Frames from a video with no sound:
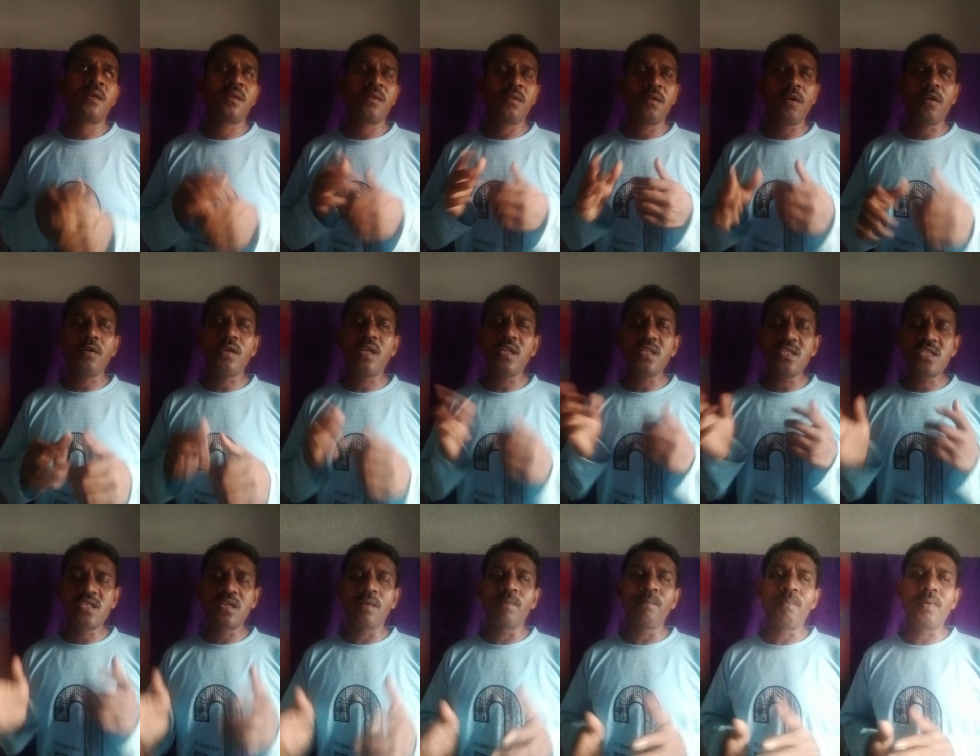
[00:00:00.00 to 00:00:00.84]
not in
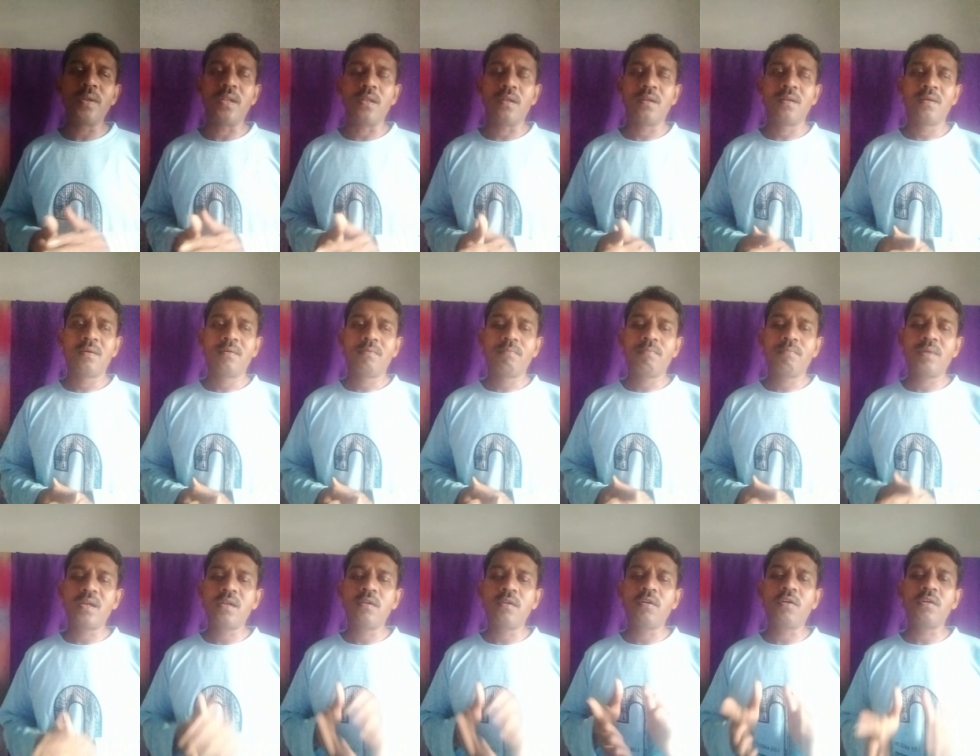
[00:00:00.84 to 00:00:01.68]
simple,
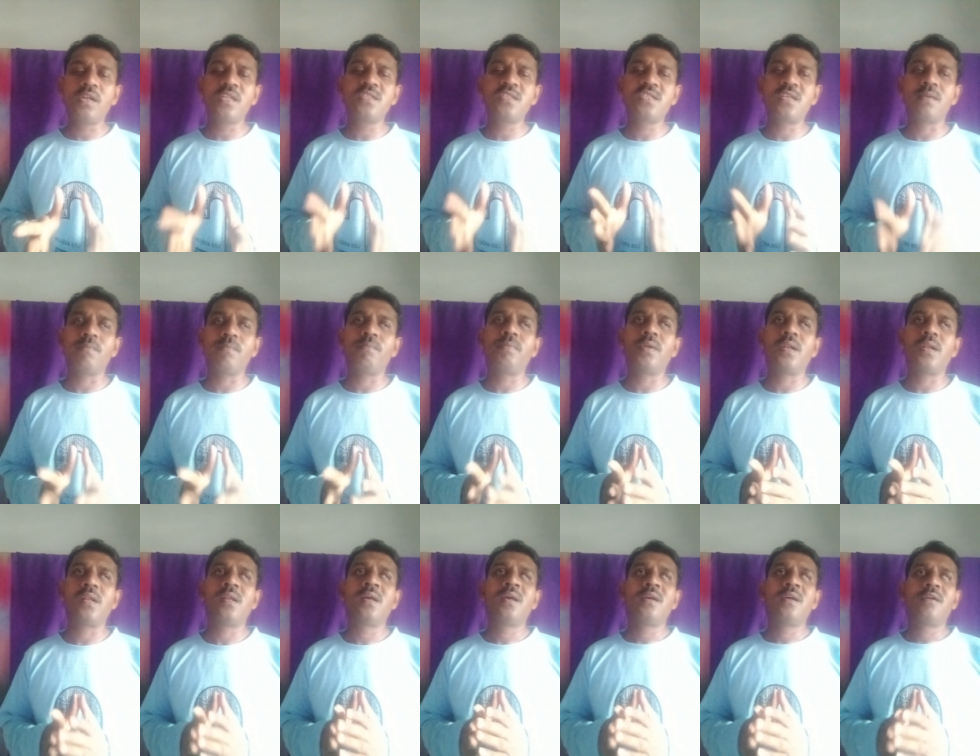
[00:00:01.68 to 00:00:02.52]
not in
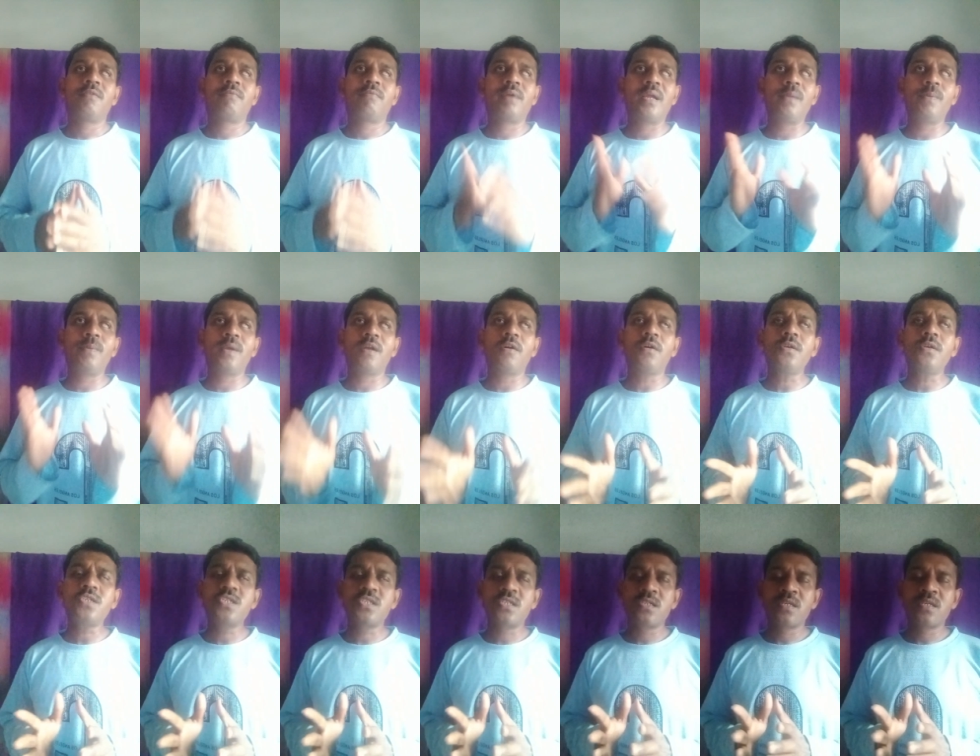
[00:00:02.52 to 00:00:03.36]
simple. Why?
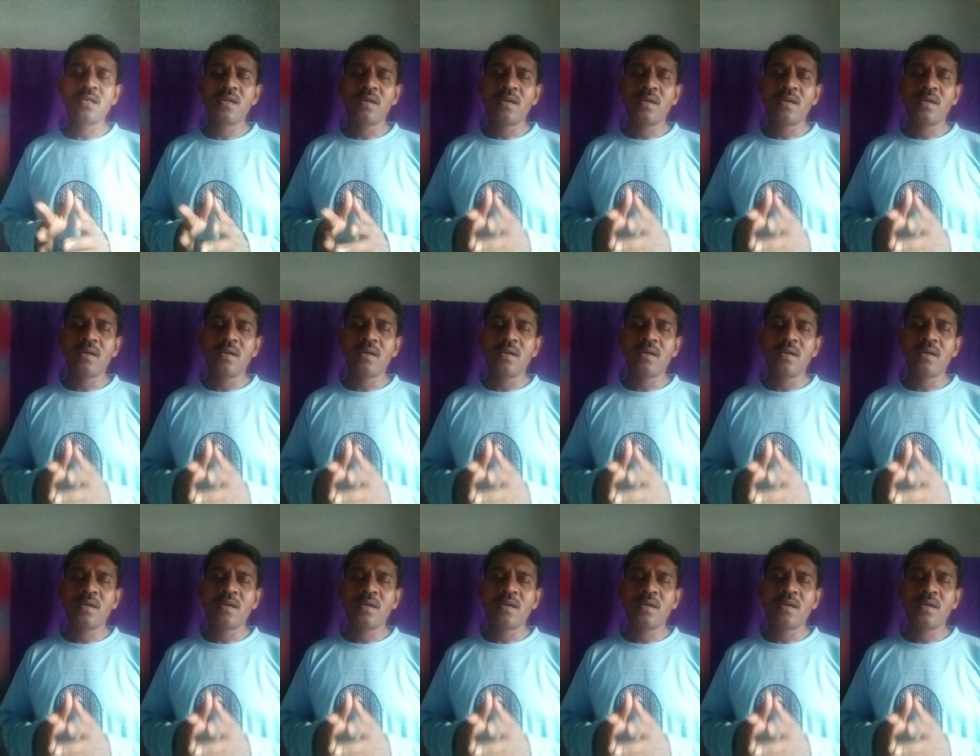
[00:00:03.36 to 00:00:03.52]
Because